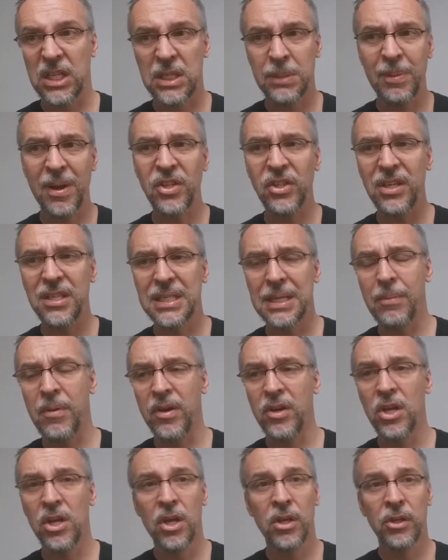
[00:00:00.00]
especially
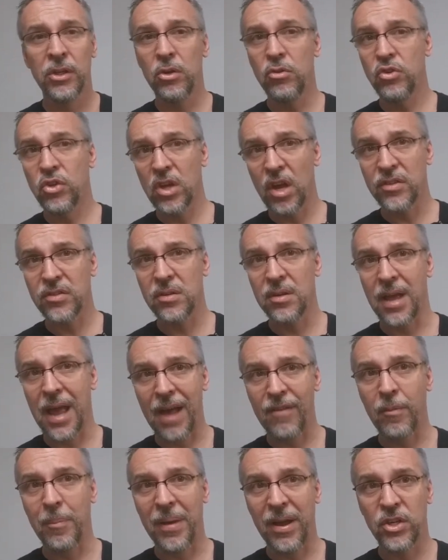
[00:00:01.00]
someone who doesn't
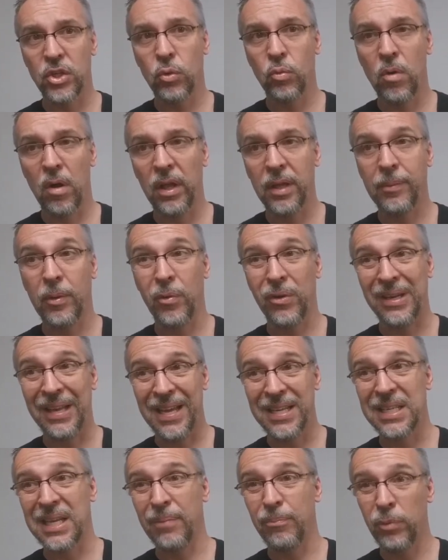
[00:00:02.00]
have a magic wallet but would
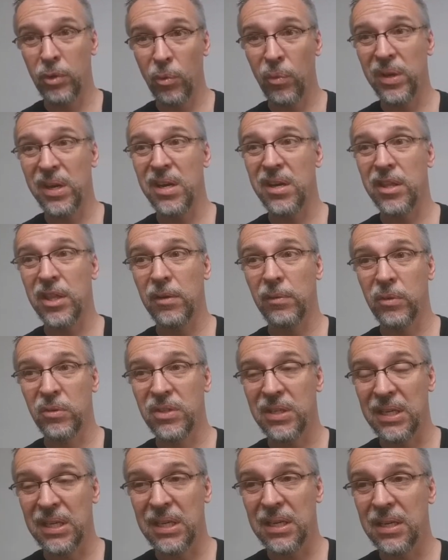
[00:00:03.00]
like to put one into the
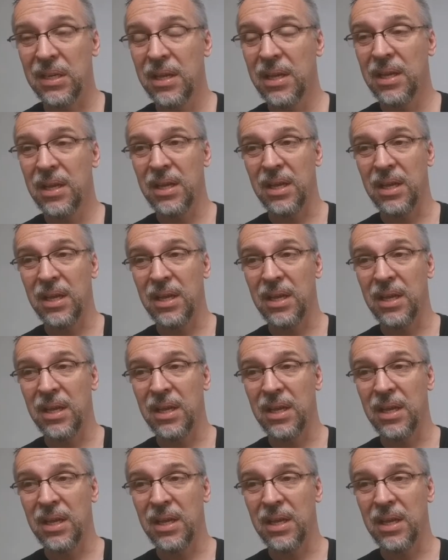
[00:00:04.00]
routine.